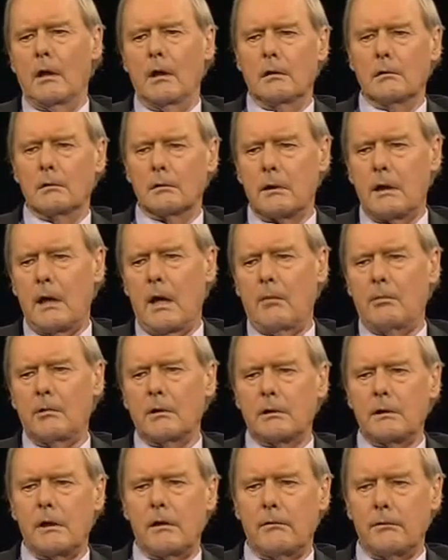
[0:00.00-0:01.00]
Oh, the whole
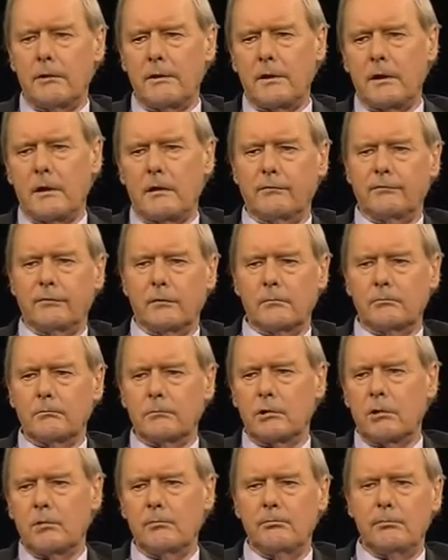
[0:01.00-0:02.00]
gamut, everything
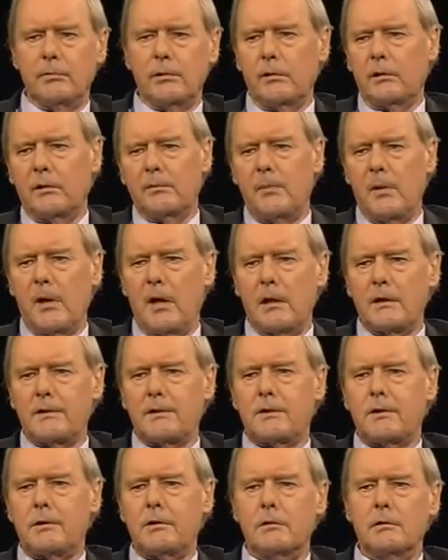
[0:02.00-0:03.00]
from computer
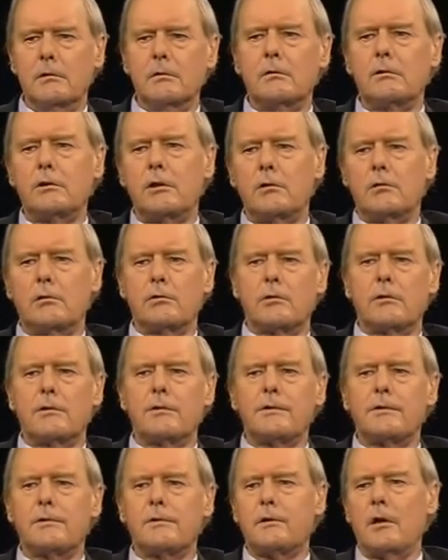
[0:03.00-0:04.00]
parts to
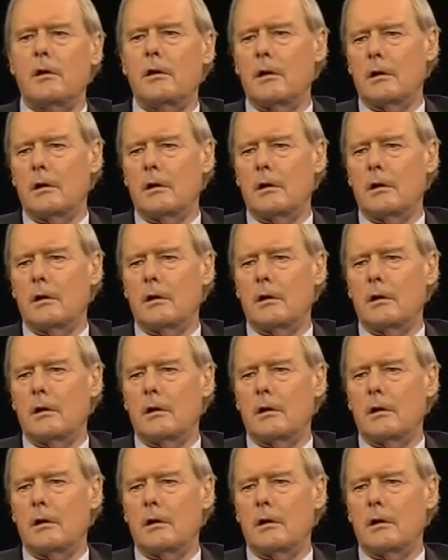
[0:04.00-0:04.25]
children's